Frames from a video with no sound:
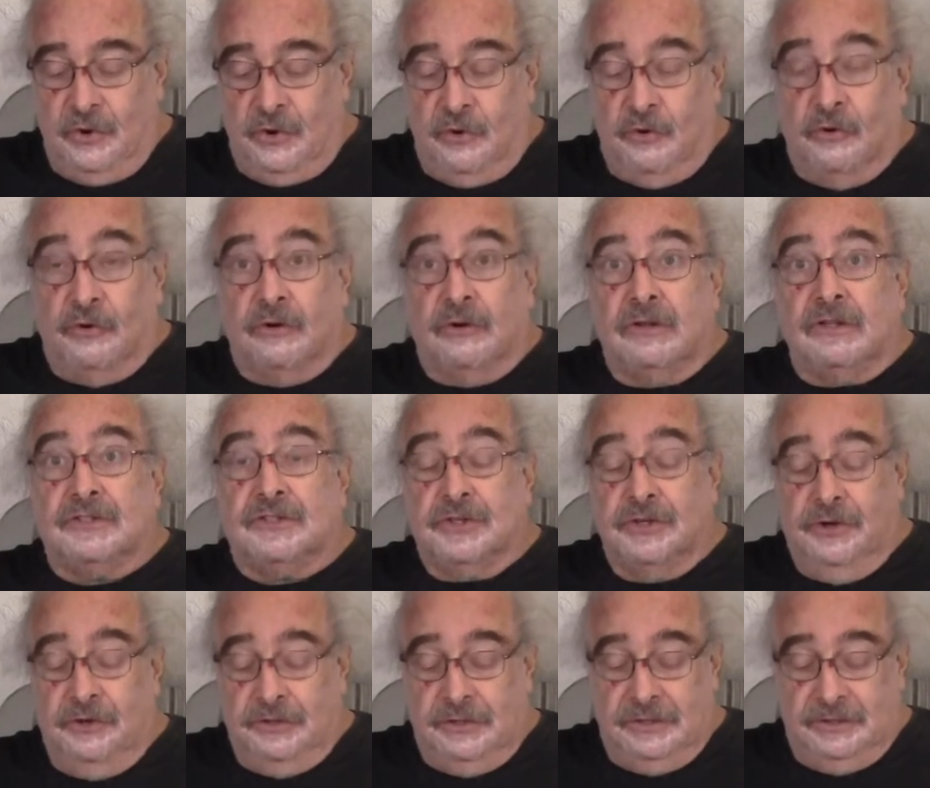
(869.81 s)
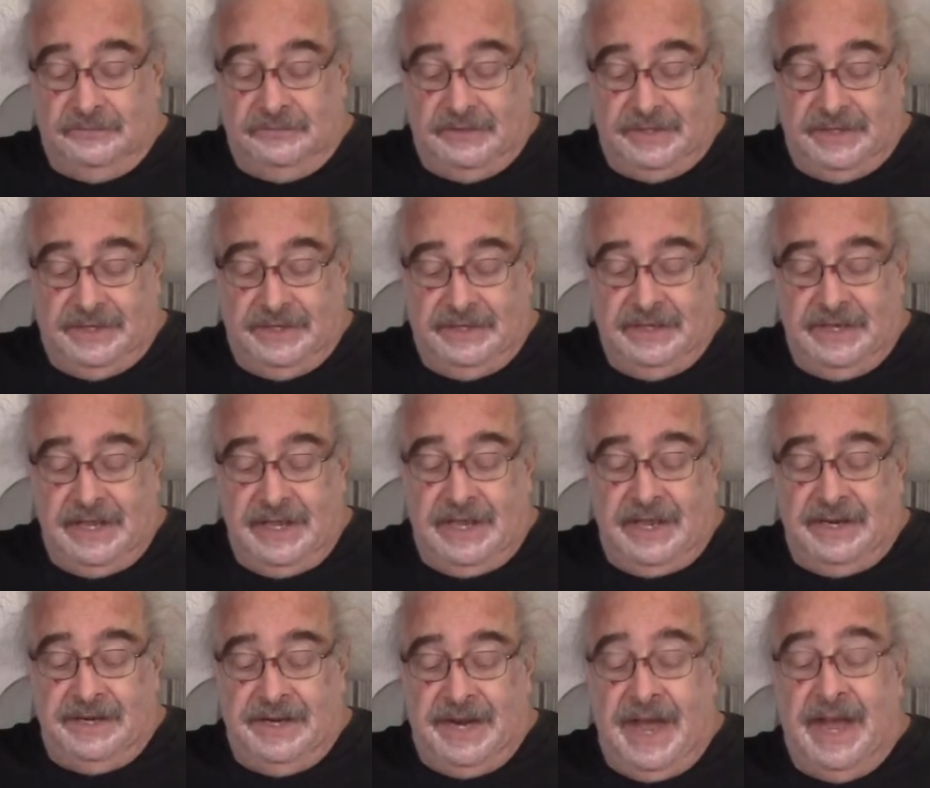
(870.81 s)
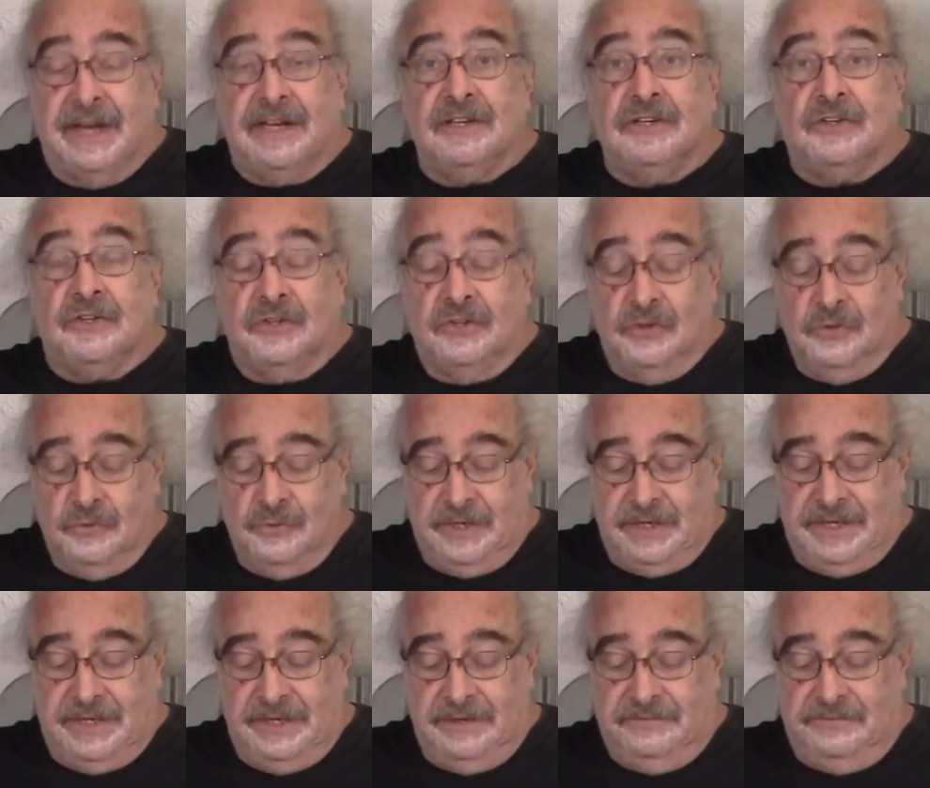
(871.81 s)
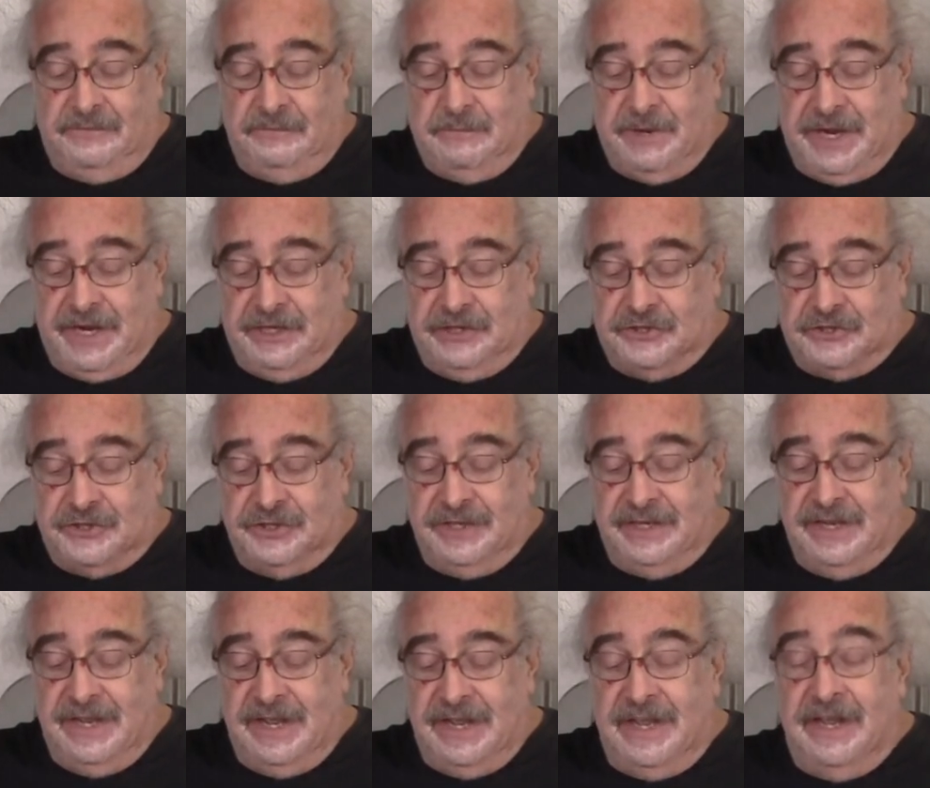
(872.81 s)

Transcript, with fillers: or alternatively not included information